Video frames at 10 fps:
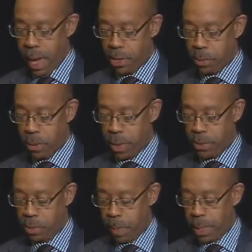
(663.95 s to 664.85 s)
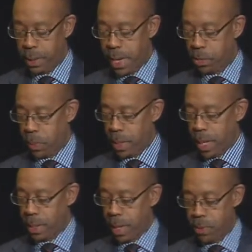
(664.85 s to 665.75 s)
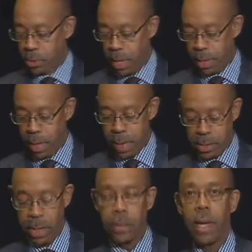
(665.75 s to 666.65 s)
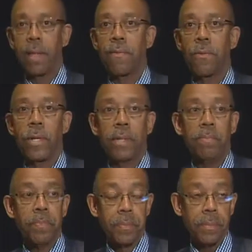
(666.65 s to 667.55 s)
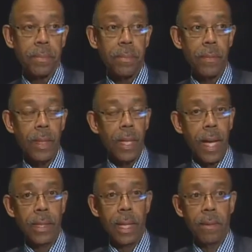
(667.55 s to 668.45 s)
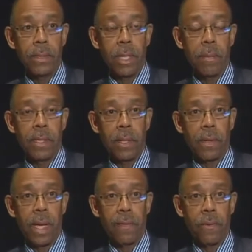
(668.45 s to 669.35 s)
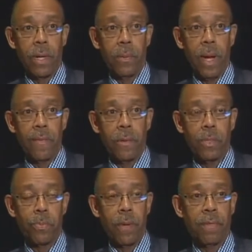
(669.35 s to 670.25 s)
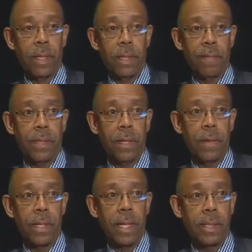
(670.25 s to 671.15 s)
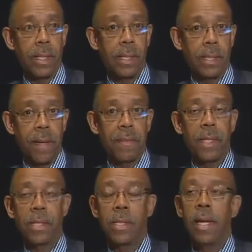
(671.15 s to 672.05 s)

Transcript: I spoke, I was speaking last weekend and I was talking about Southern California. And I was talking about Southern California when I first briefly lived here in the 1970s.